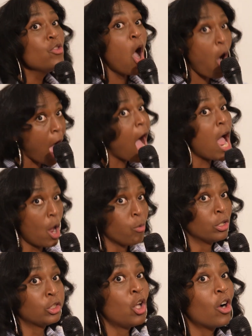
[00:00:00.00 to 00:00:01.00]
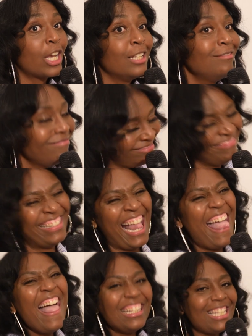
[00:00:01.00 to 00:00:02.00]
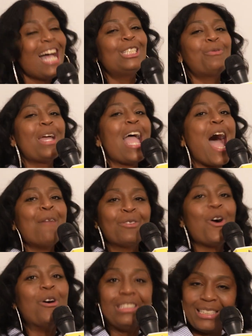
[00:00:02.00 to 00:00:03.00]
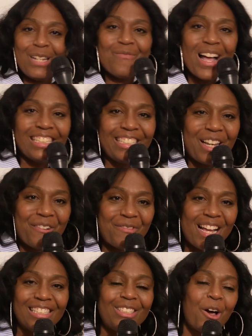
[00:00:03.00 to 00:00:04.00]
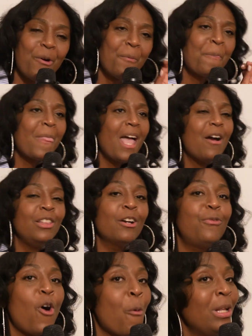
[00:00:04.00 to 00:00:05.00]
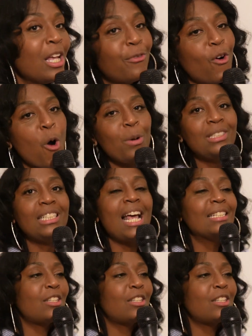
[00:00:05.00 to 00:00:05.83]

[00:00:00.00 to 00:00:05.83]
know how it was looking. That's where I'm gonna see myself at. So look forward to that.